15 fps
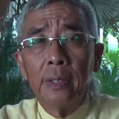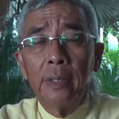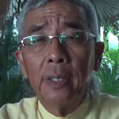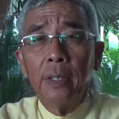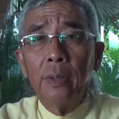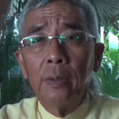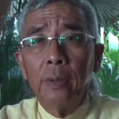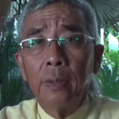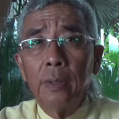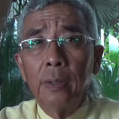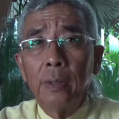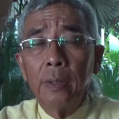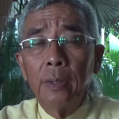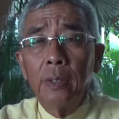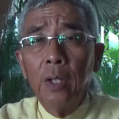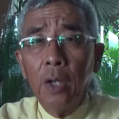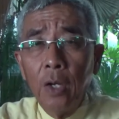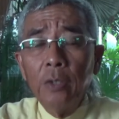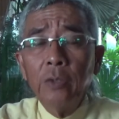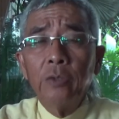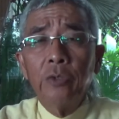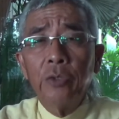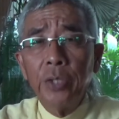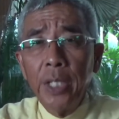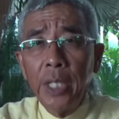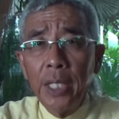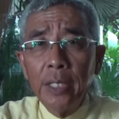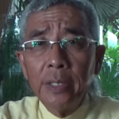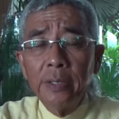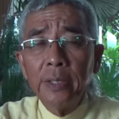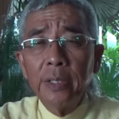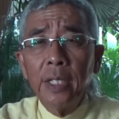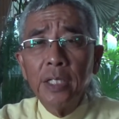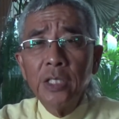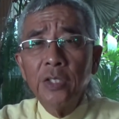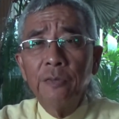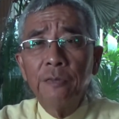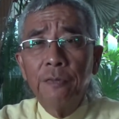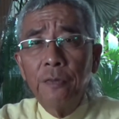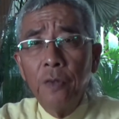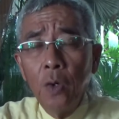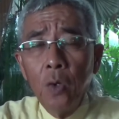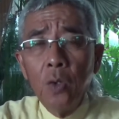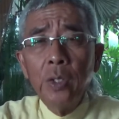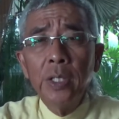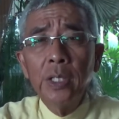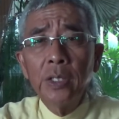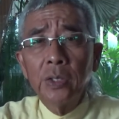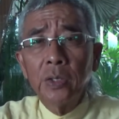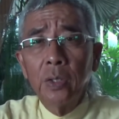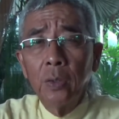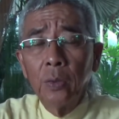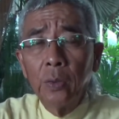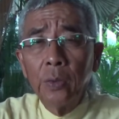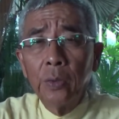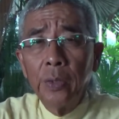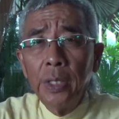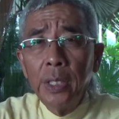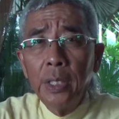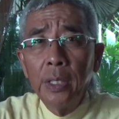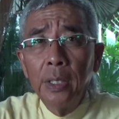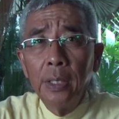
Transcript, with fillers: that God created us for His glory,